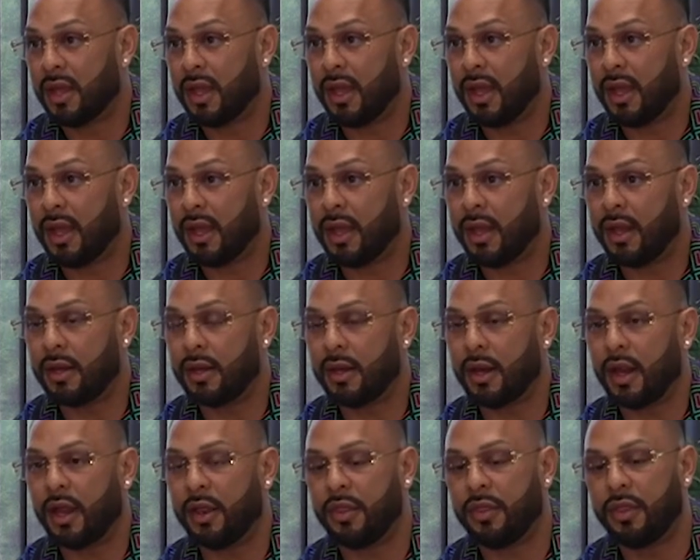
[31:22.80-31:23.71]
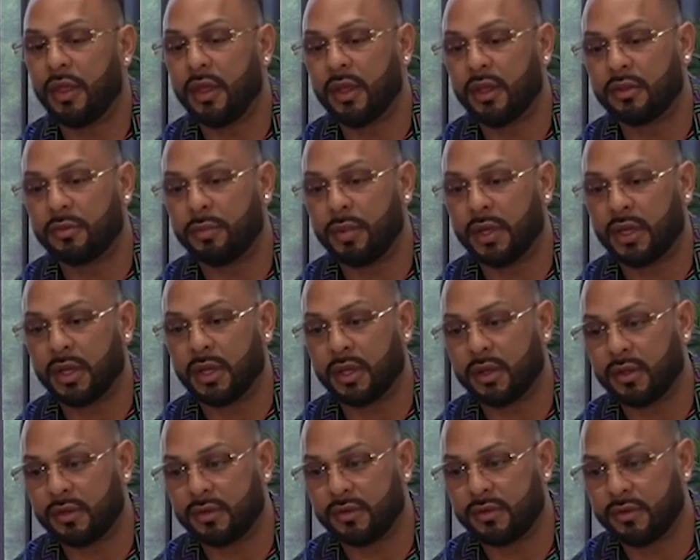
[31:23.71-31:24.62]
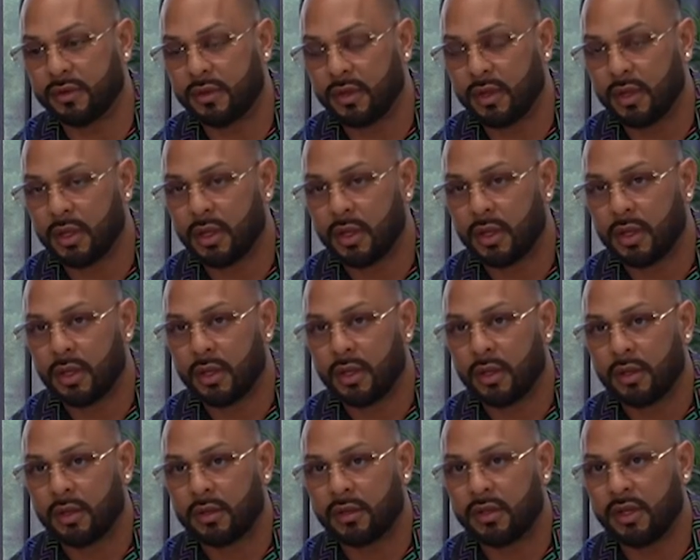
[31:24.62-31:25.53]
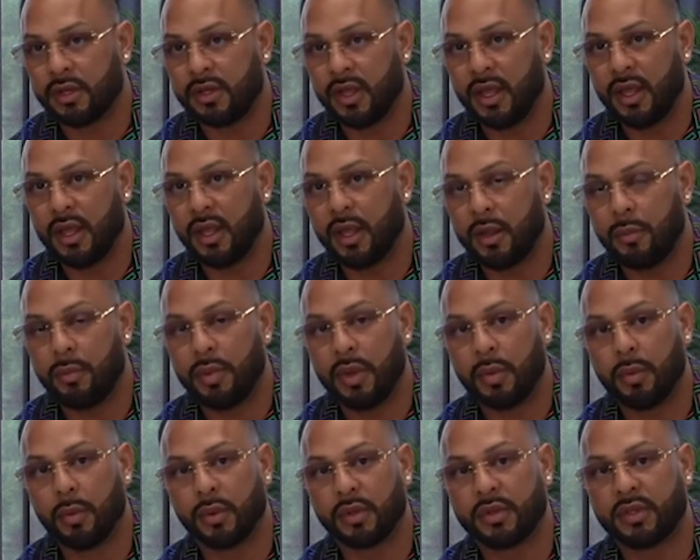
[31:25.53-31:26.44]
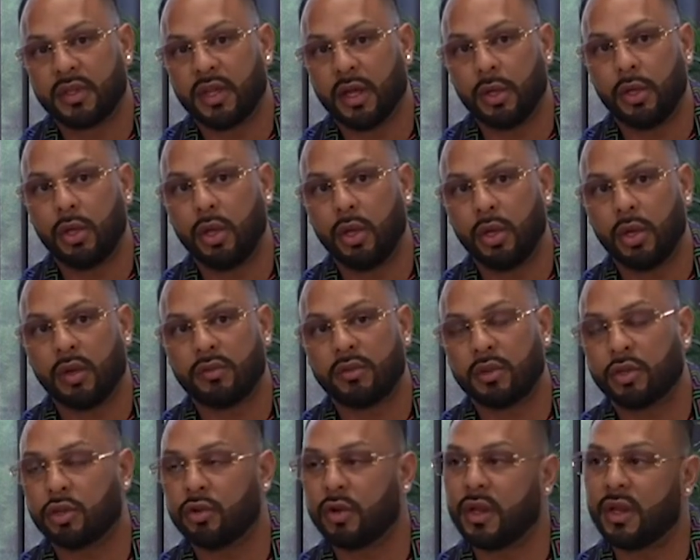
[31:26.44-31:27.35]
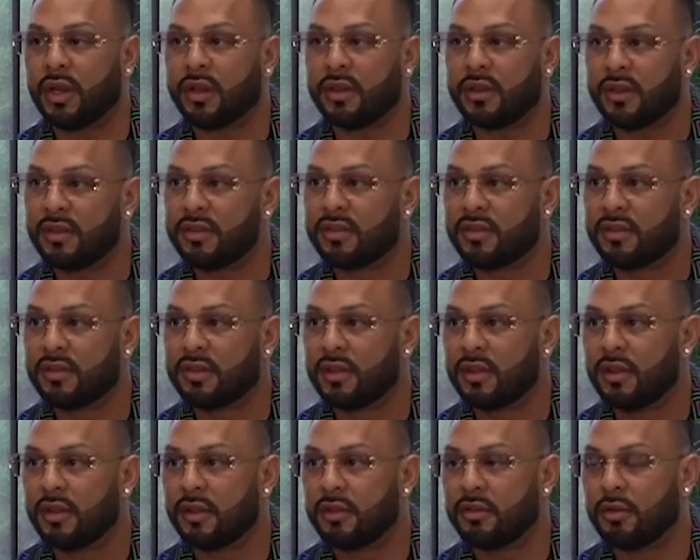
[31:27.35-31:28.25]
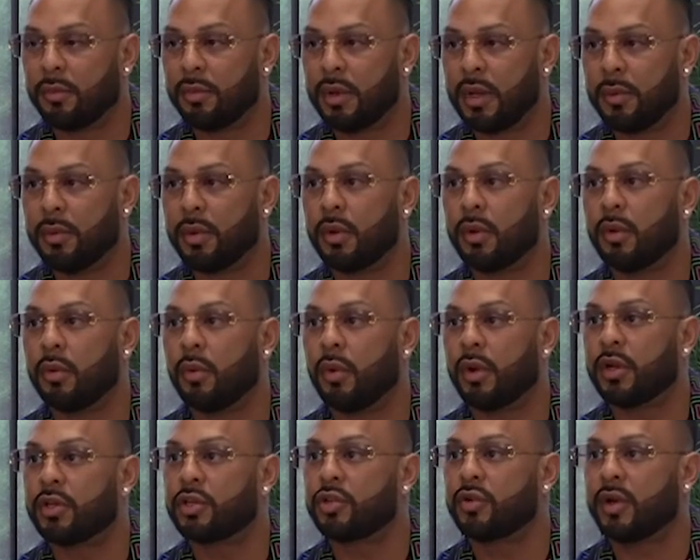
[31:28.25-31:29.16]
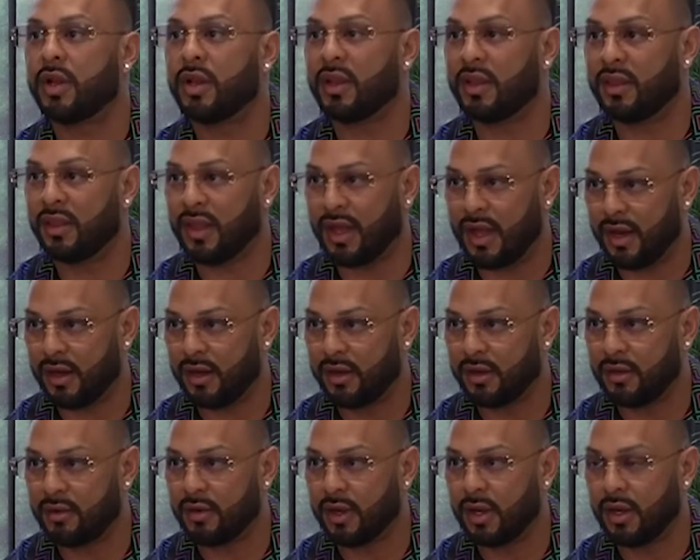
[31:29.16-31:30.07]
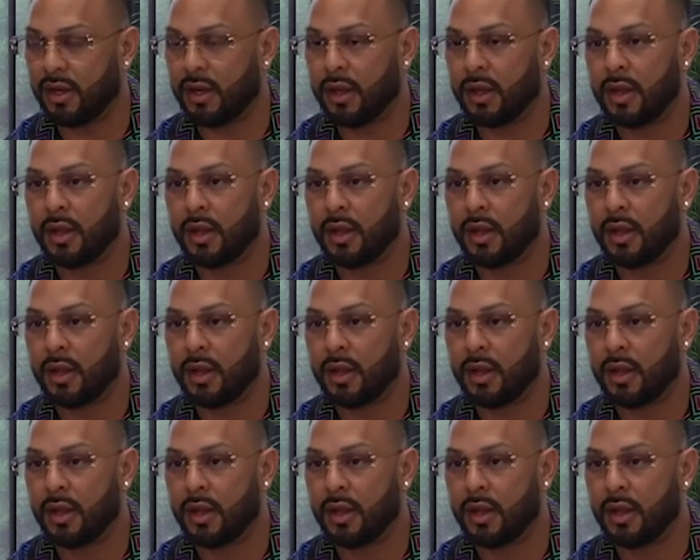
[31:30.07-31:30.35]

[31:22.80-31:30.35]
And I think it's because today people will tell you you have to train like this, so people want to train like that, right?